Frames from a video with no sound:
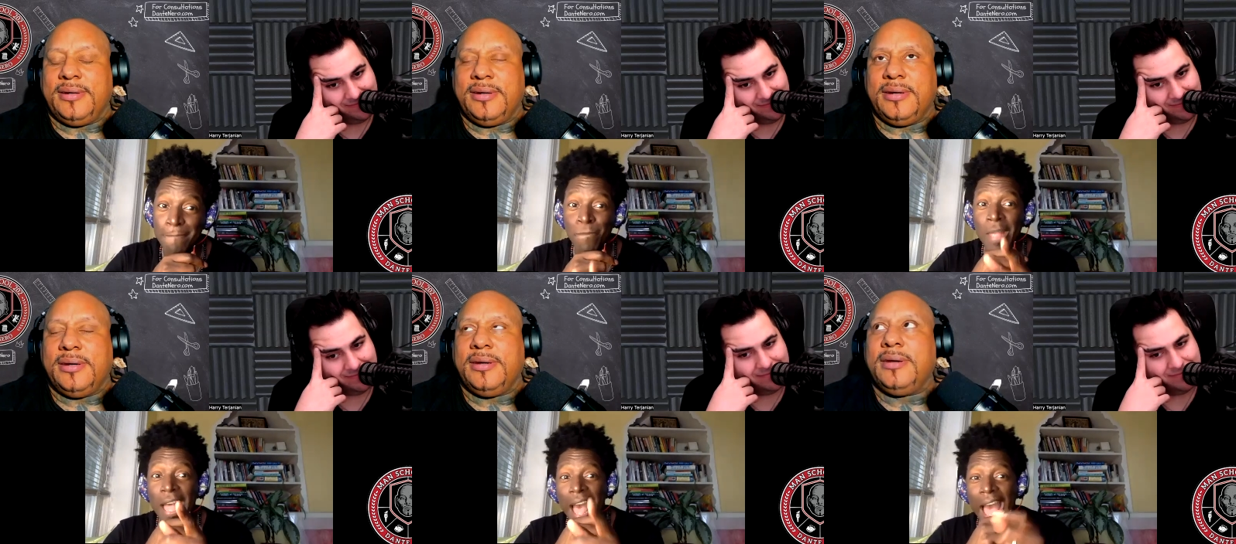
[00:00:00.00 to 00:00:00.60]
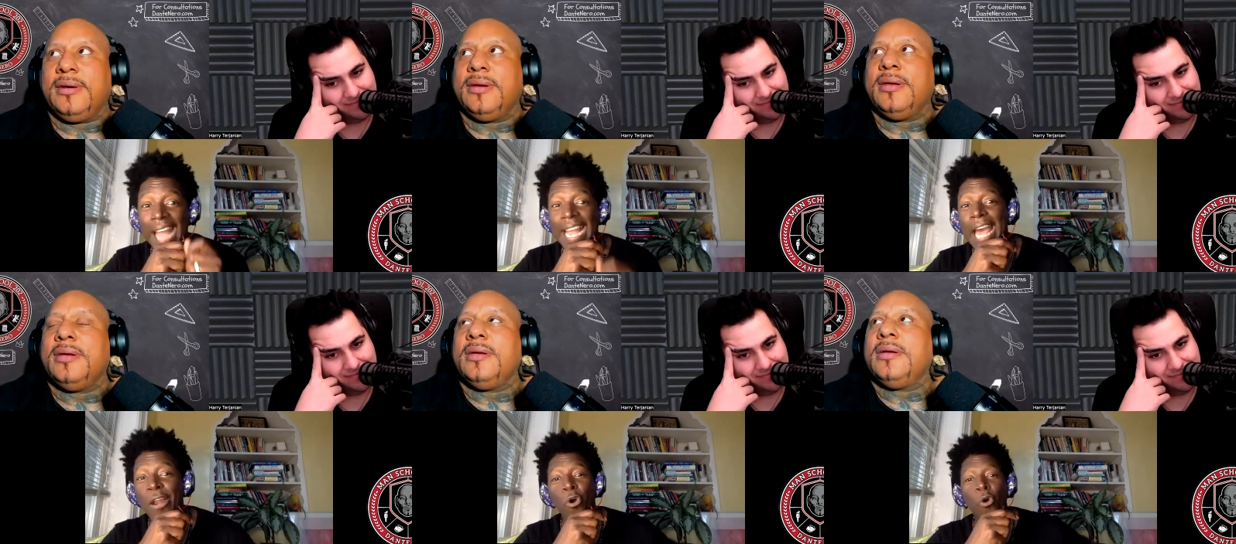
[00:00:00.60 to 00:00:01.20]
Speaker 1: Hmm. I
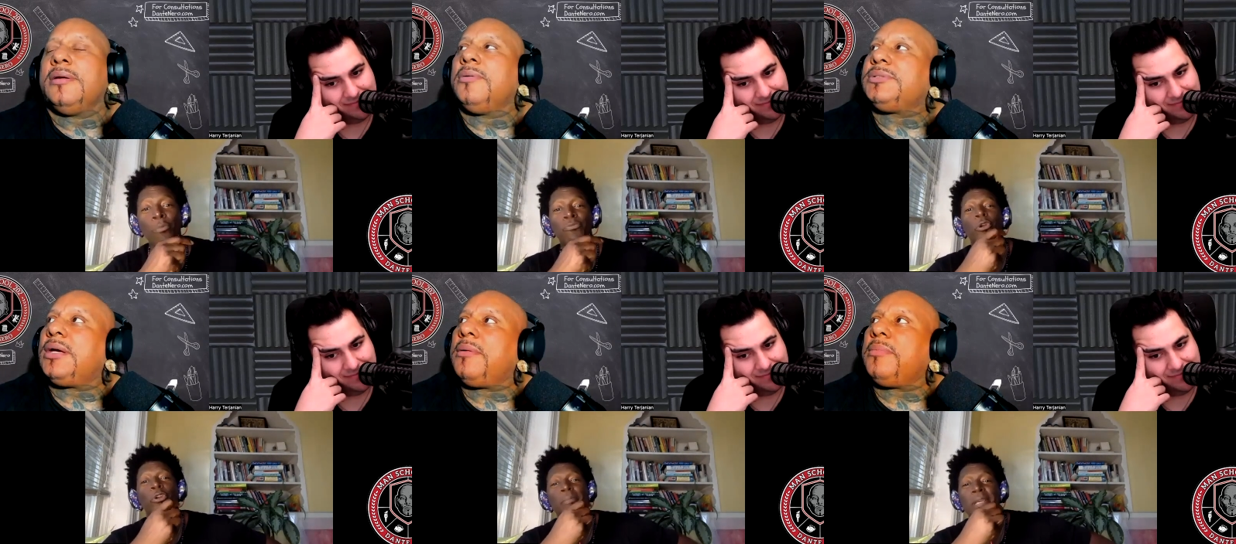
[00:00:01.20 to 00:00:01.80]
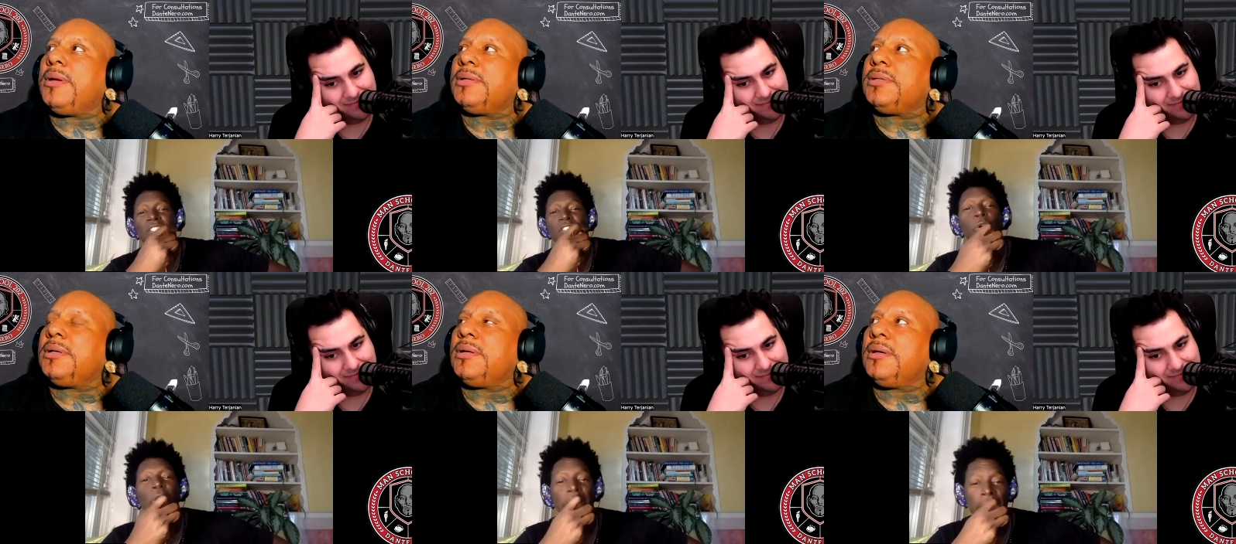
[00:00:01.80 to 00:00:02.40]
got home 30 minutes
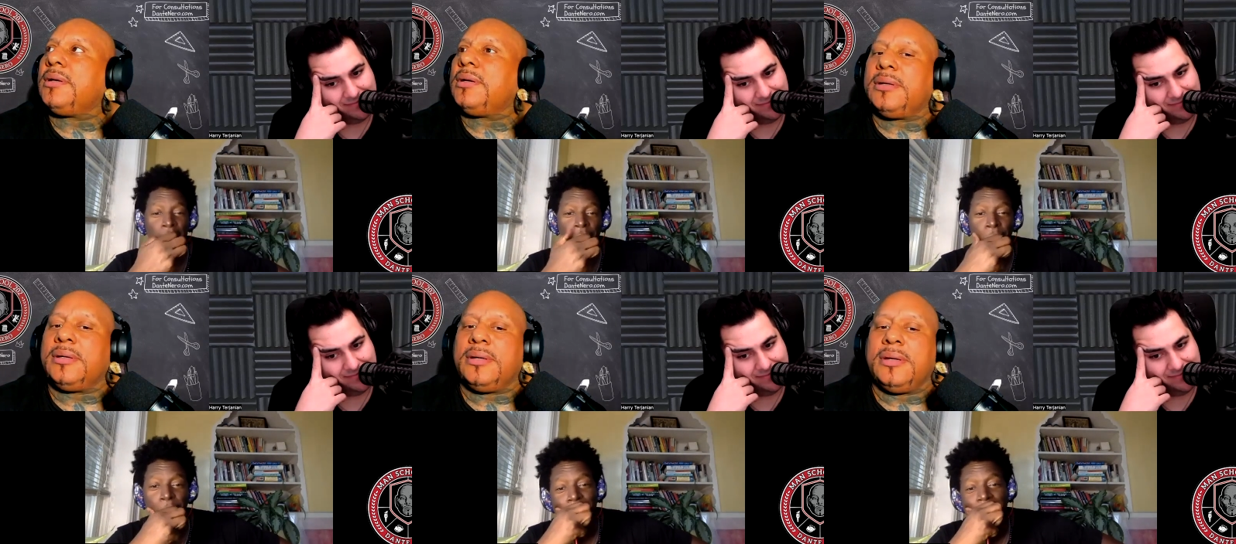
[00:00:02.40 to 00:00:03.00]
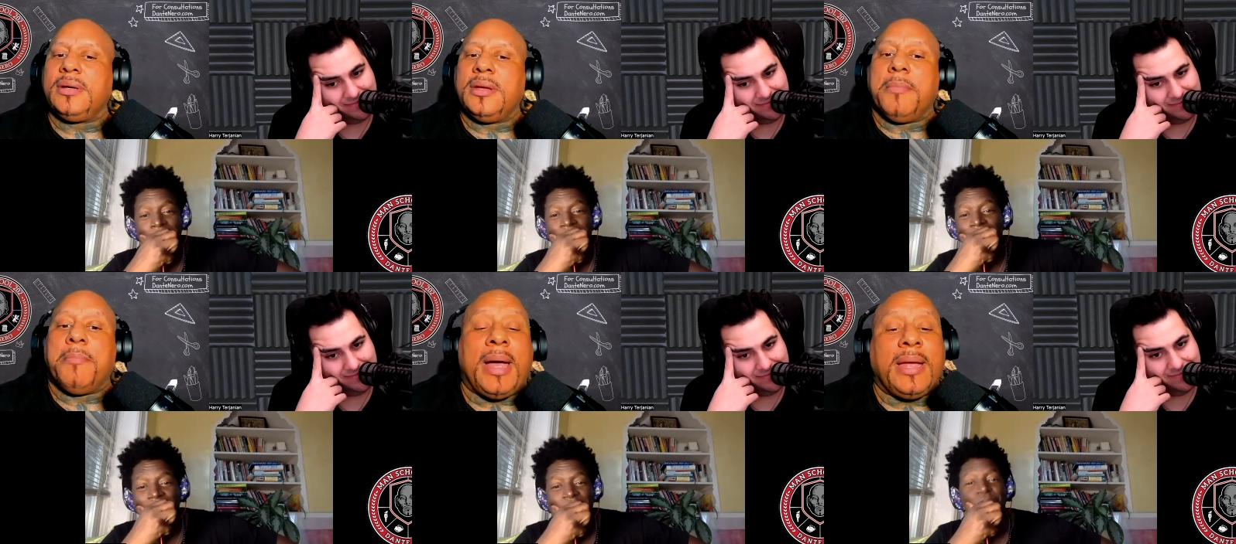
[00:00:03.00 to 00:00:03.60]
earlier than you.
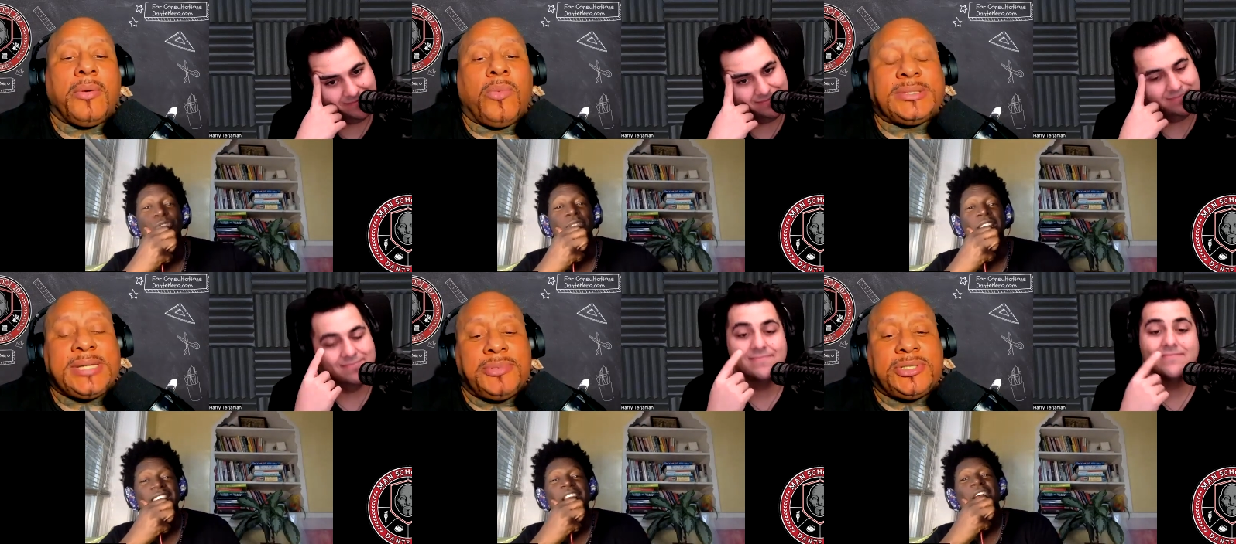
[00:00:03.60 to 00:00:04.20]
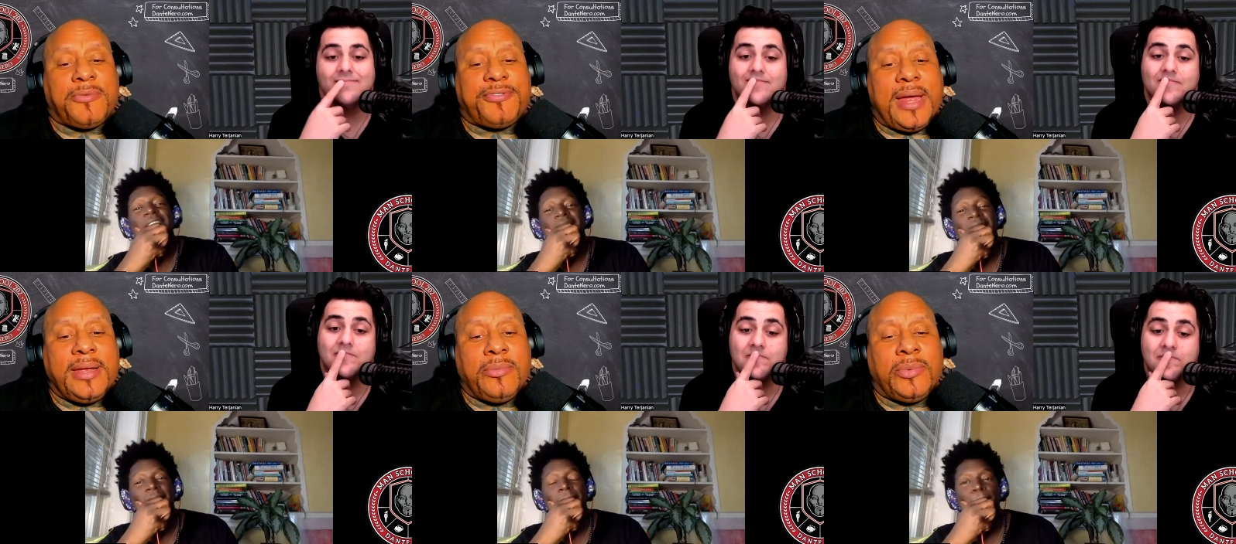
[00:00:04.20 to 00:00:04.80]
My you what just, time's
Speaker 2: your
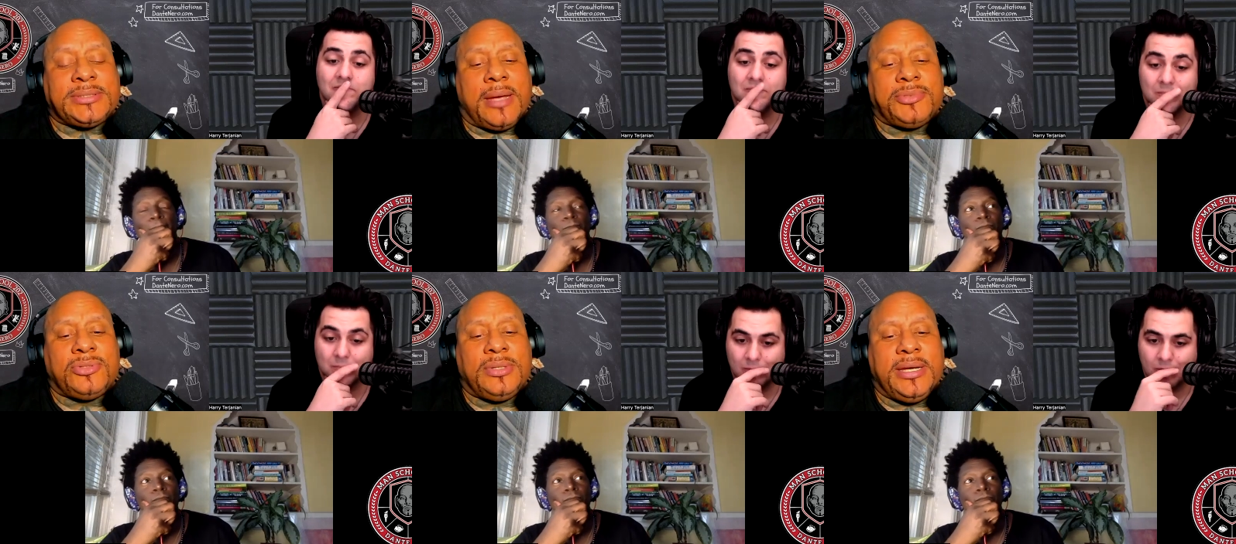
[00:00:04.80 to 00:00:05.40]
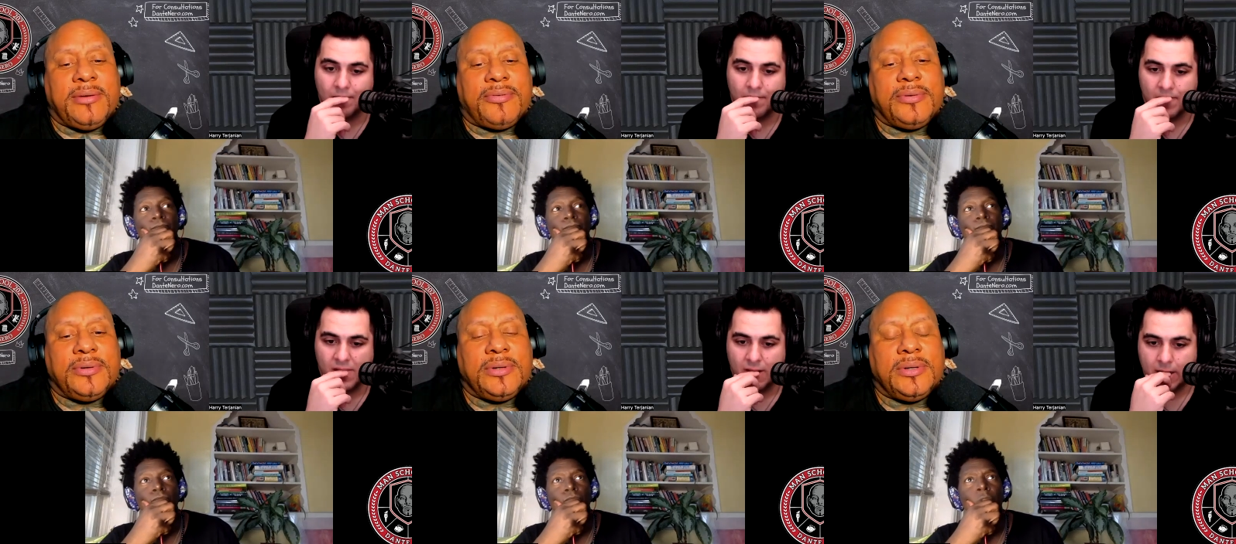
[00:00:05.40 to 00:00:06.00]
flight? What time did you leave?
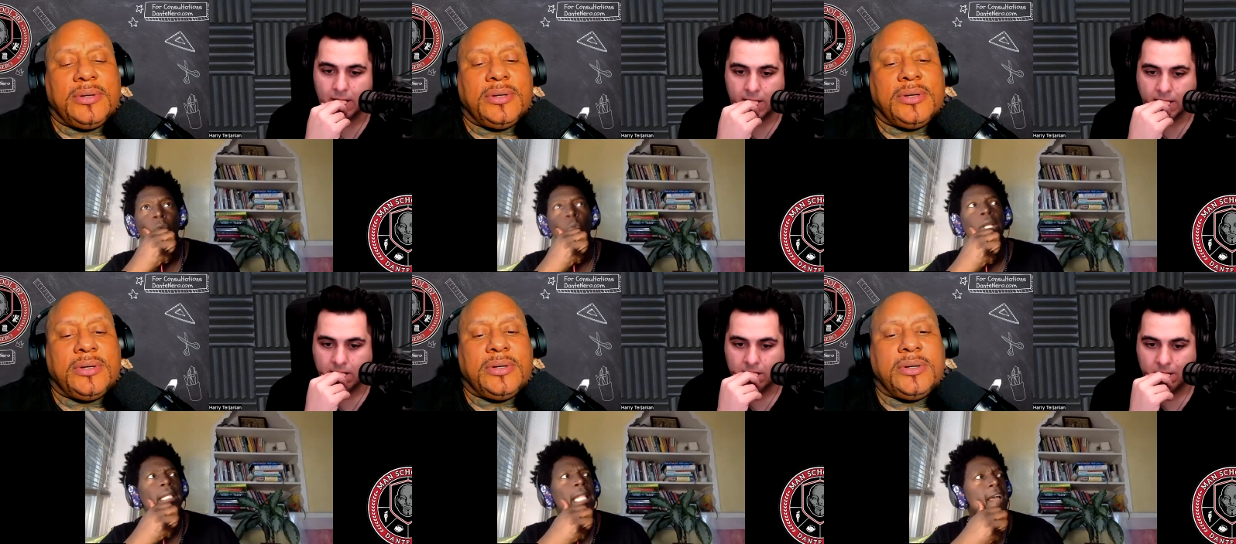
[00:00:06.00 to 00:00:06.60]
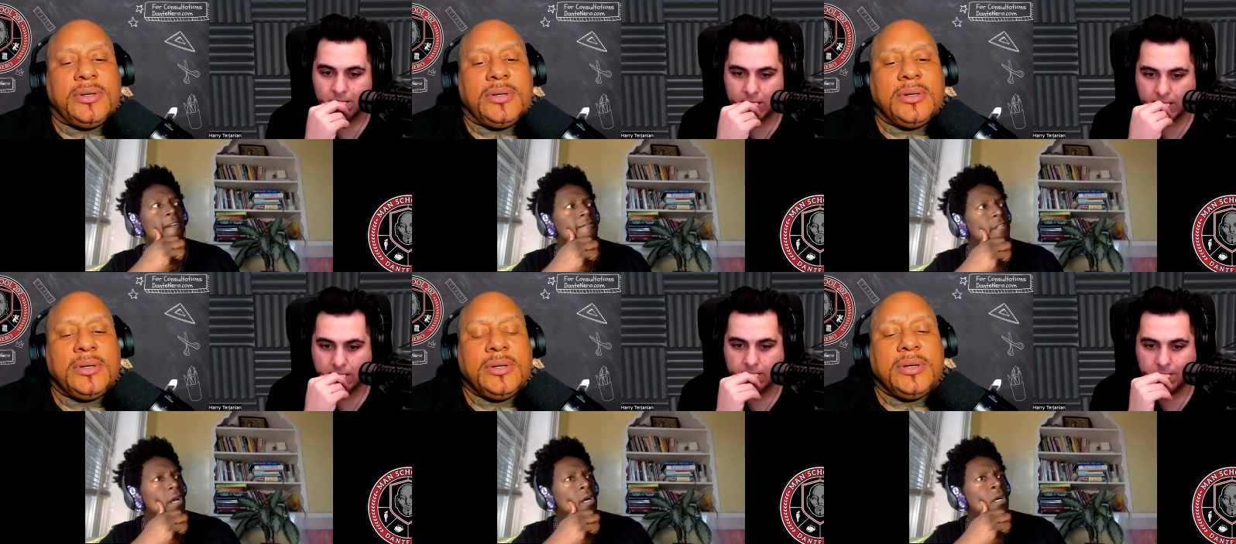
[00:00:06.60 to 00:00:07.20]
Speaker 1: We left
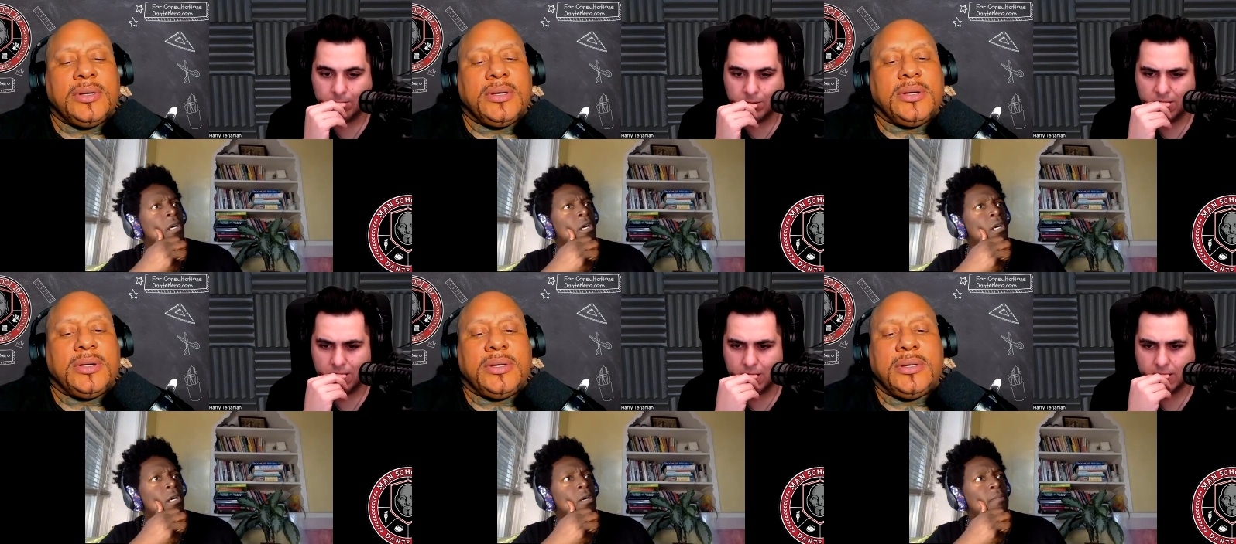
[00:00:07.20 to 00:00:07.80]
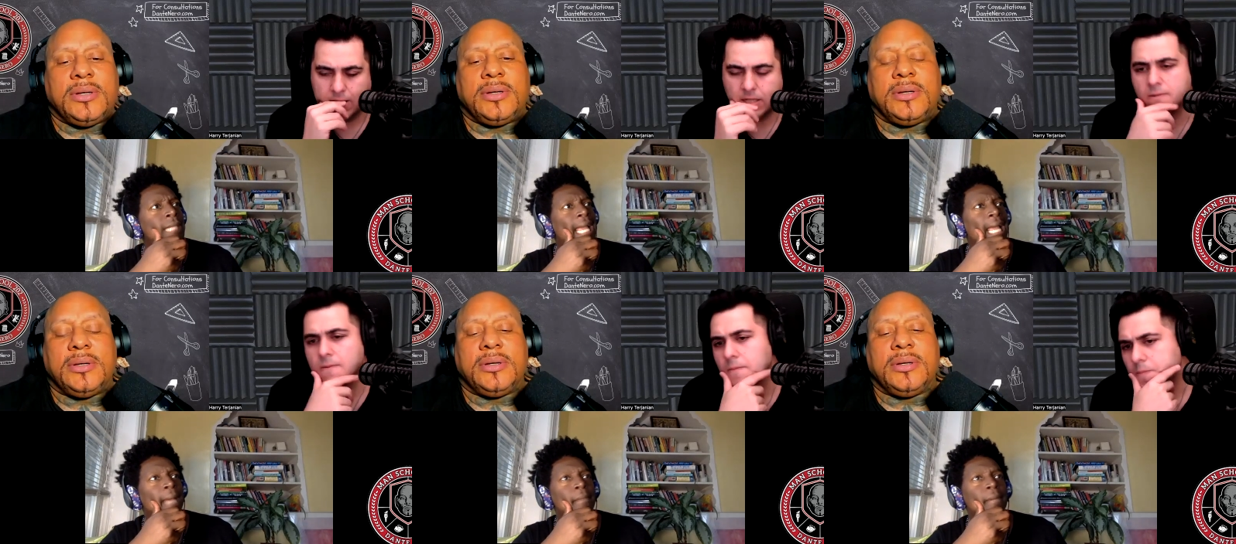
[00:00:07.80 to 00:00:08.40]
um
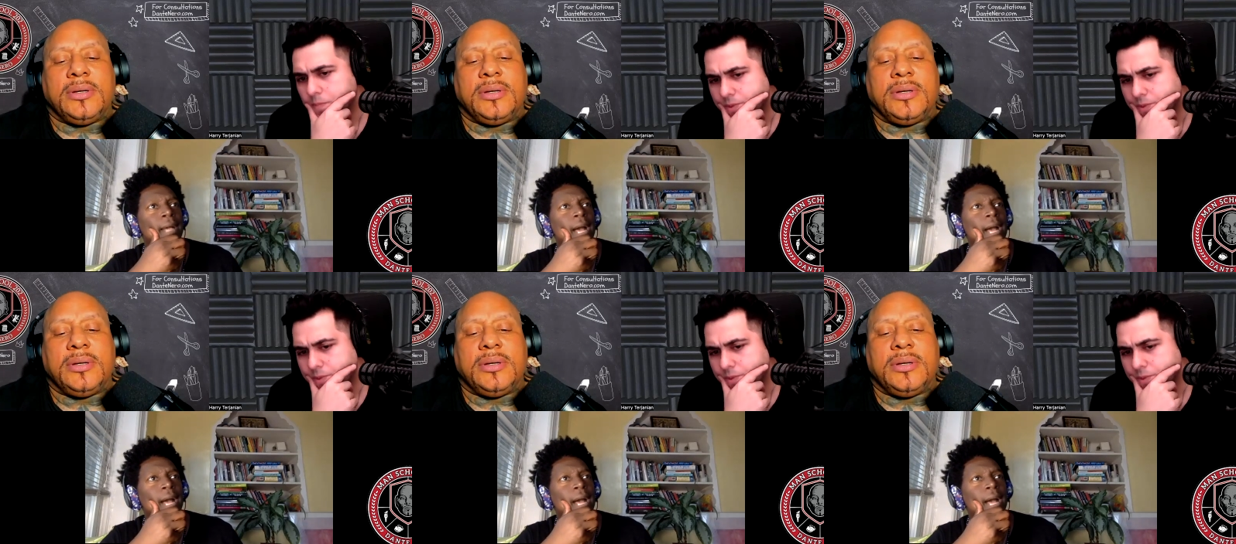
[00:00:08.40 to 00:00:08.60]
damn. I